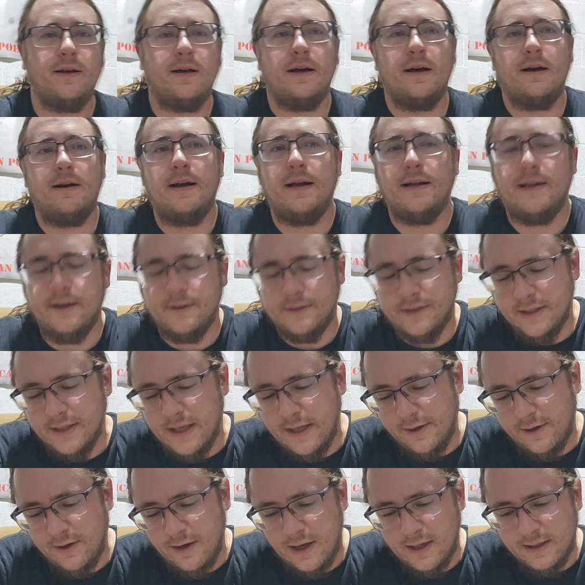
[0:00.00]
All right, here's
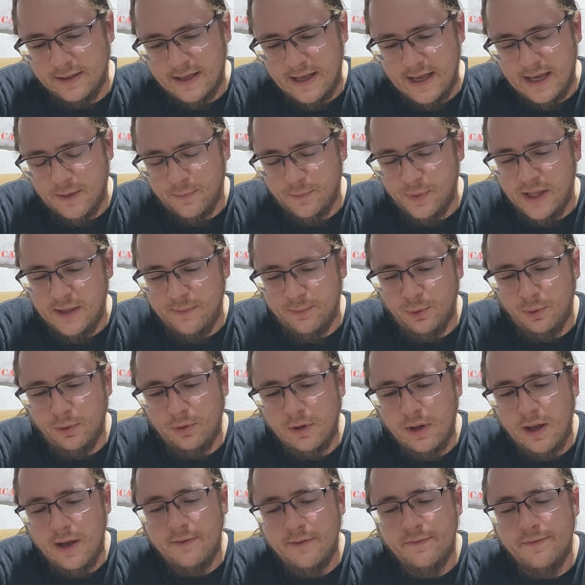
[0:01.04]
another hot take. People
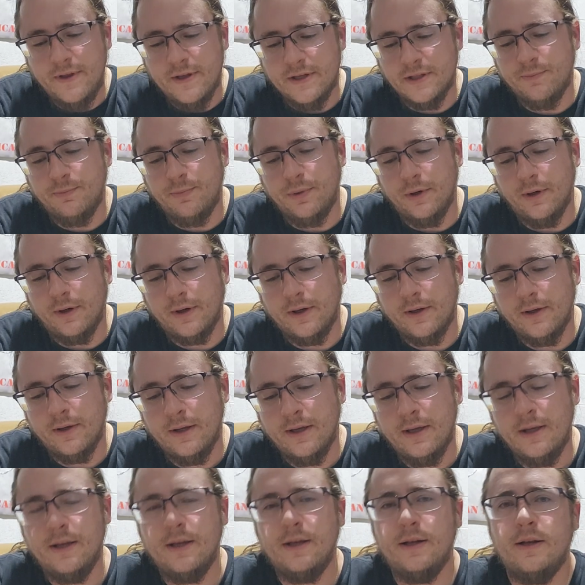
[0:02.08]
love this book.
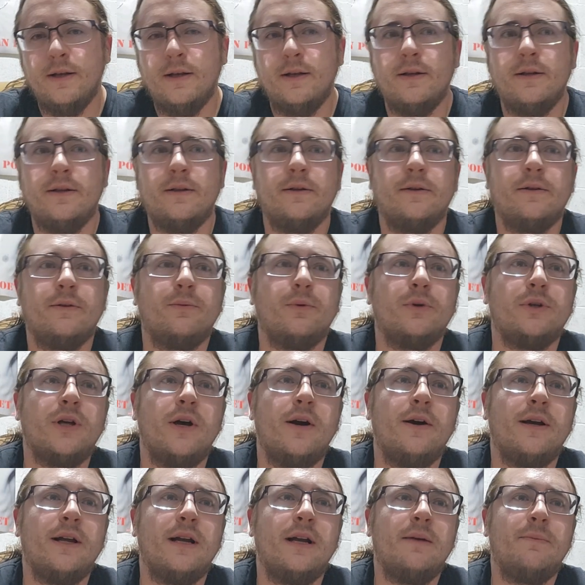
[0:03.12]
We're
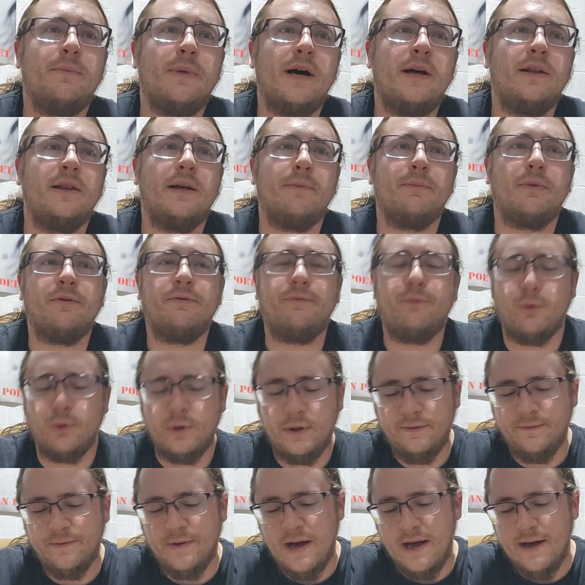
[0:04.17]
talking about number
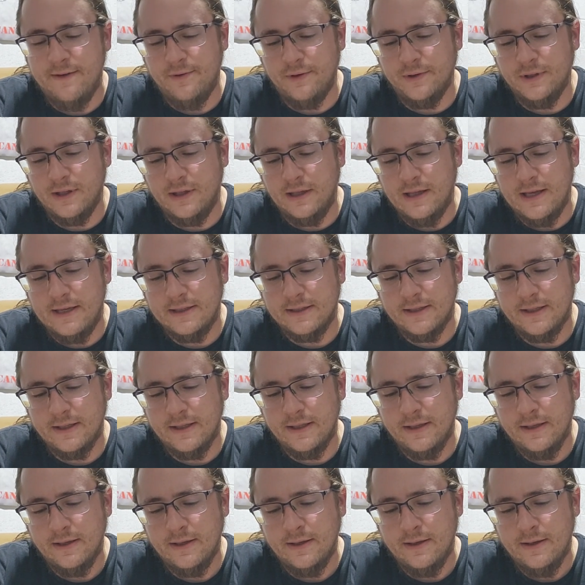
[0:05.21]
45 on the list.
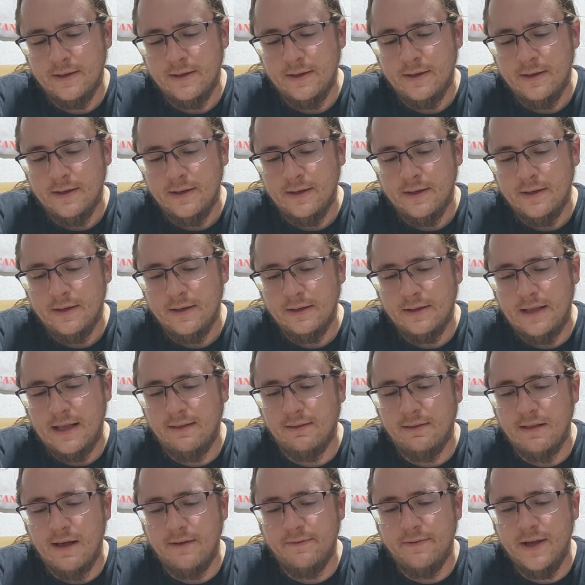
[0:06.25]
They
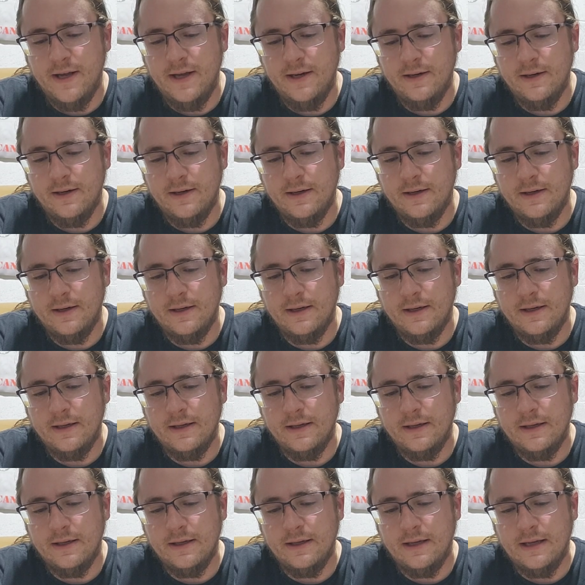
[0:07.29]
love it.
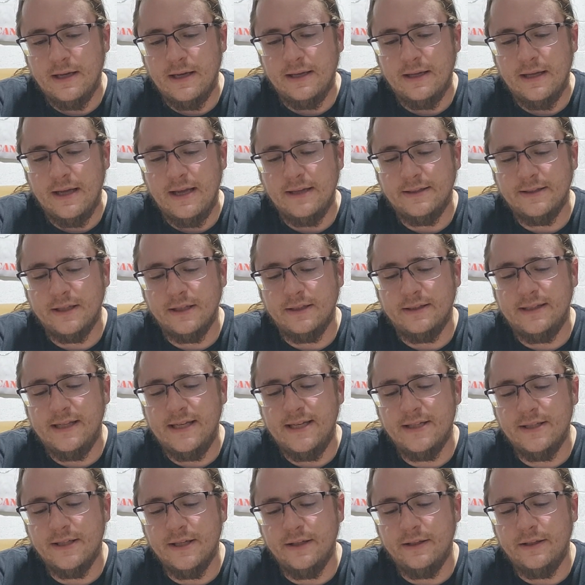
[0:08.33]
It's a
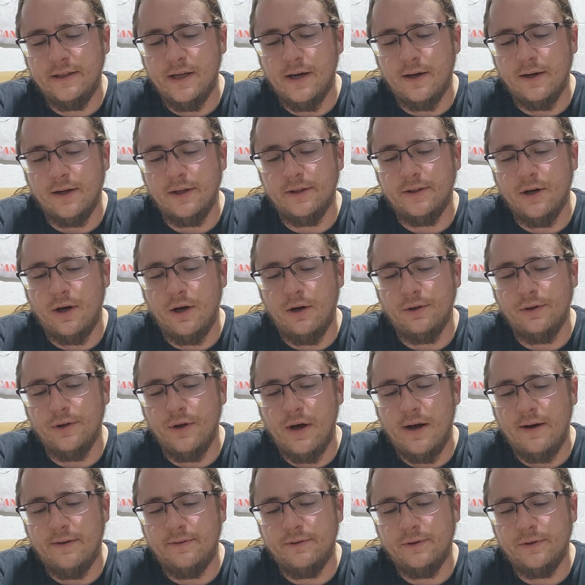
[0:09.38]
decent young adult
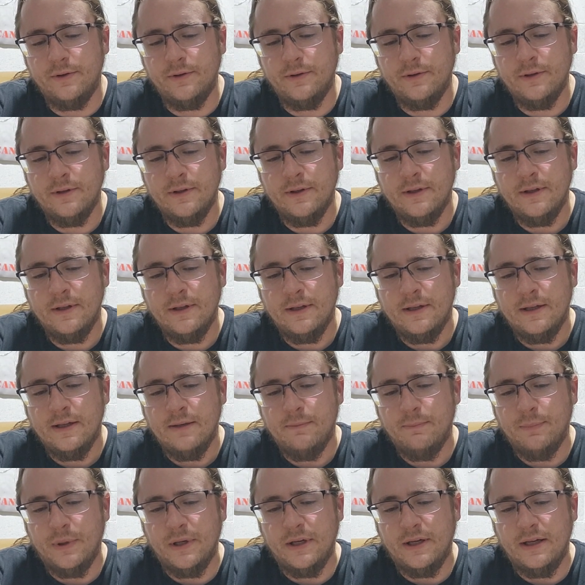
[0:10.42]
novel,
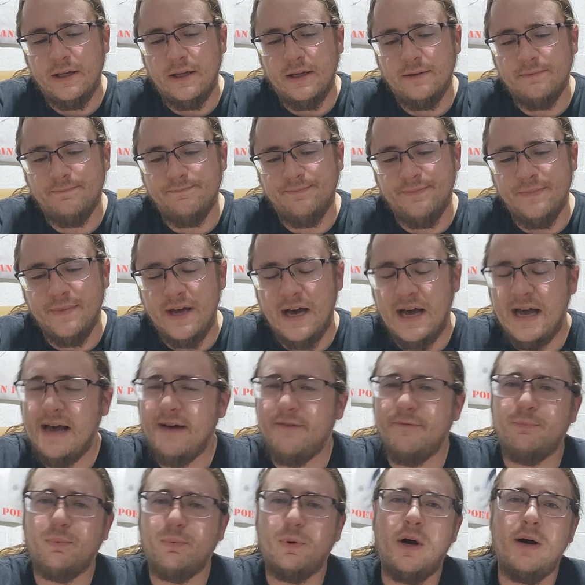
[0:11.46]
but I
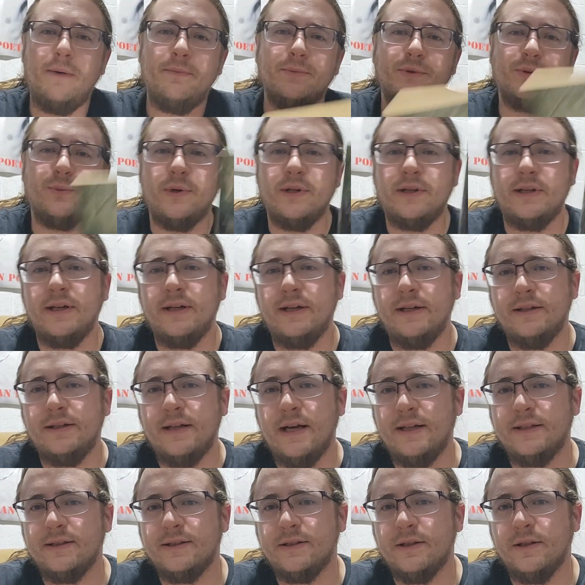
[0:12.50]
have problems with it.
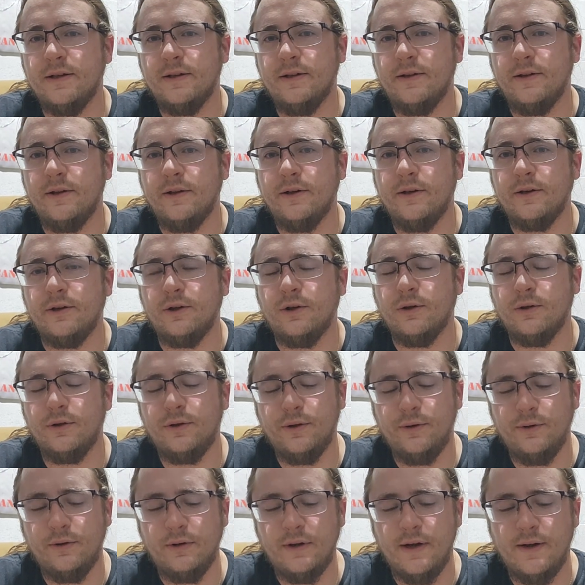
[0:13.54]
That's The Girl
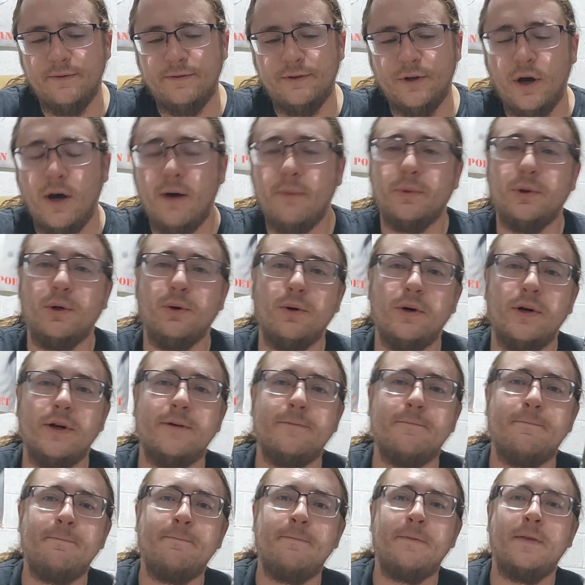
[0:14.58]
Who Loved Tom Gordon.